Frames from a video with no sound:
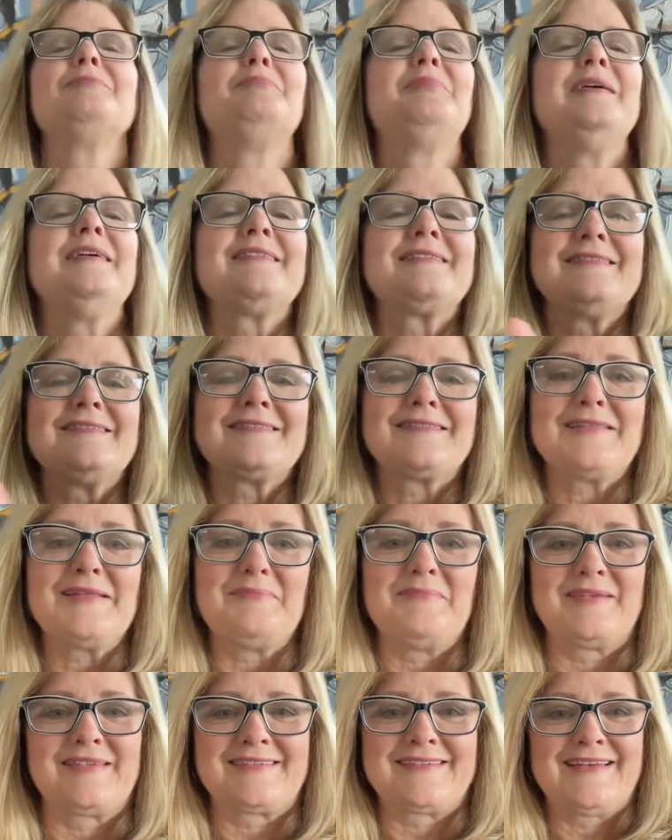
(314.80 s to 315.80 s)
business
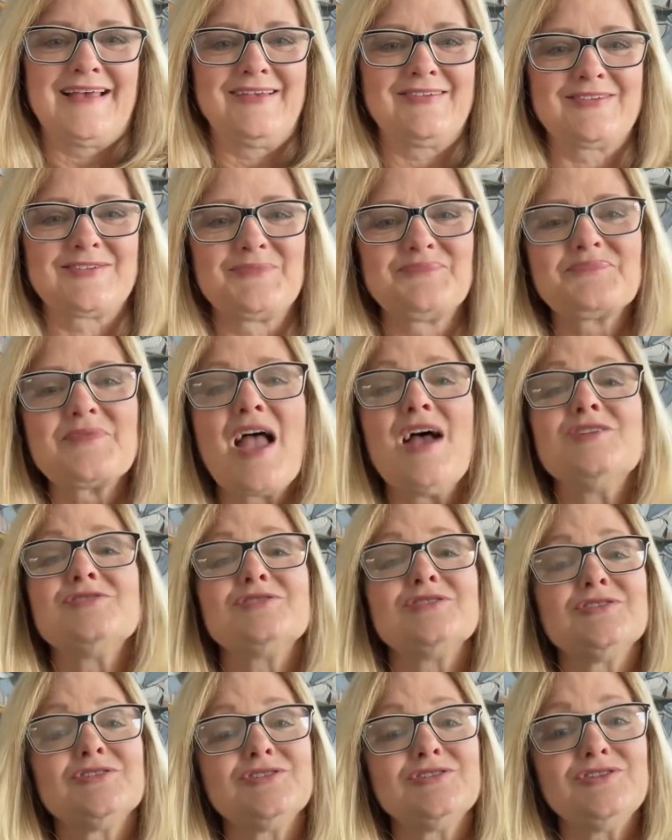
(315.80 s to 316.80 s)
litmus test.
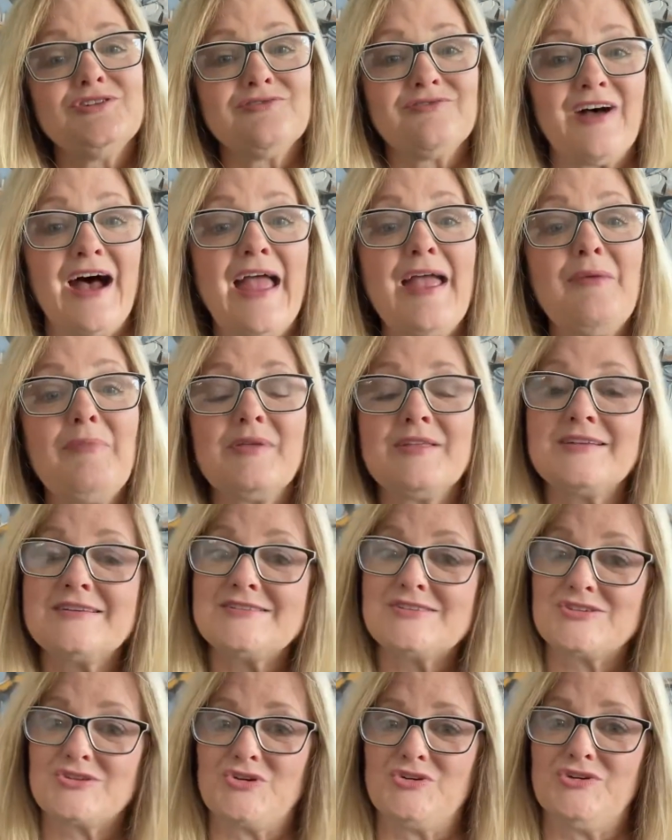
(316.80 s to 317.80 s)
To learn your viability
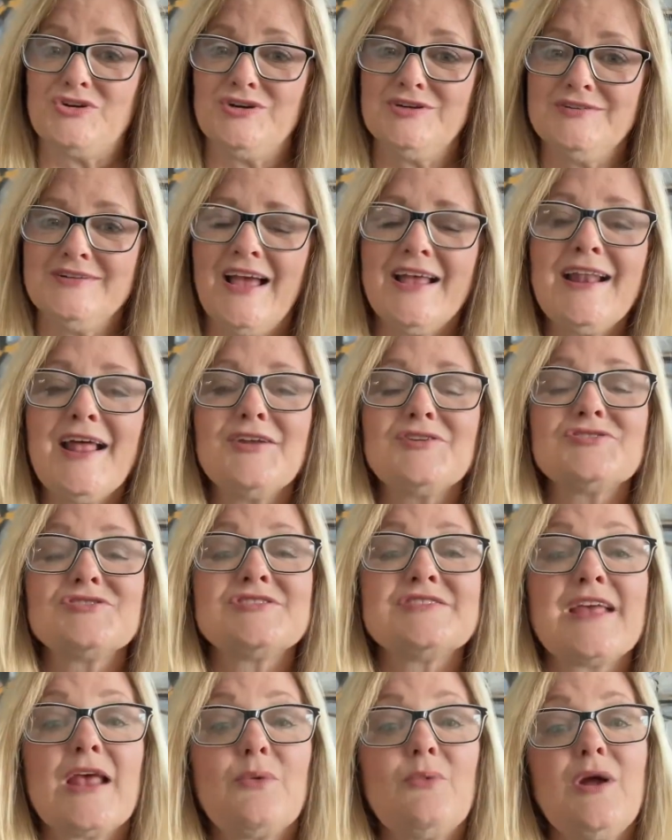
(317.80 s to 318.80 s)
score and
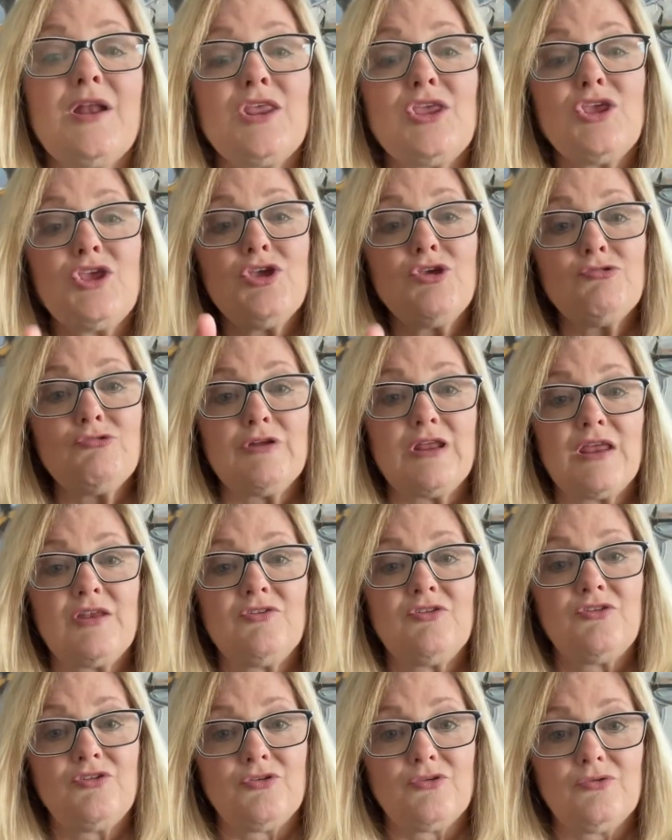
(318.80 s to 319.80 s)
understand what you need
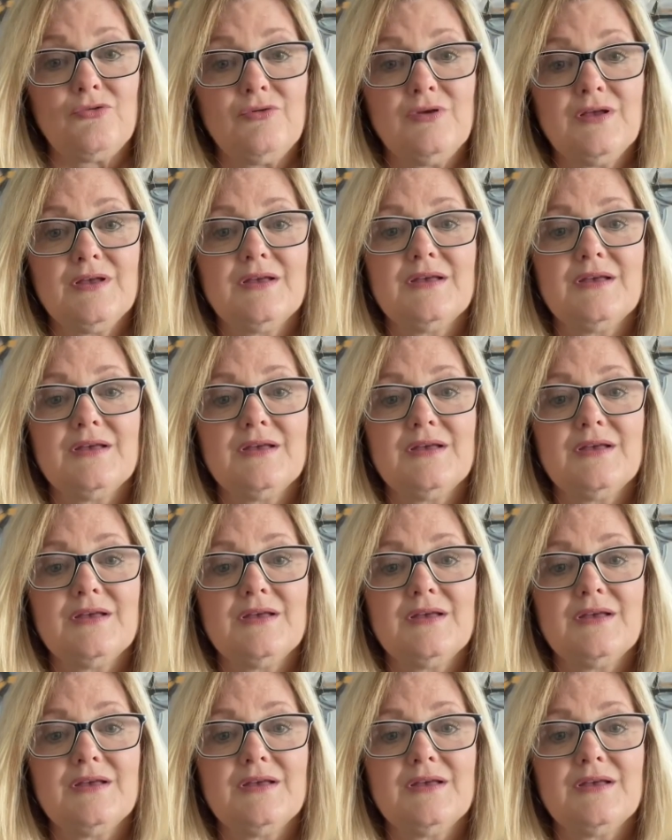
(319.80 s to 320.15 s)
to do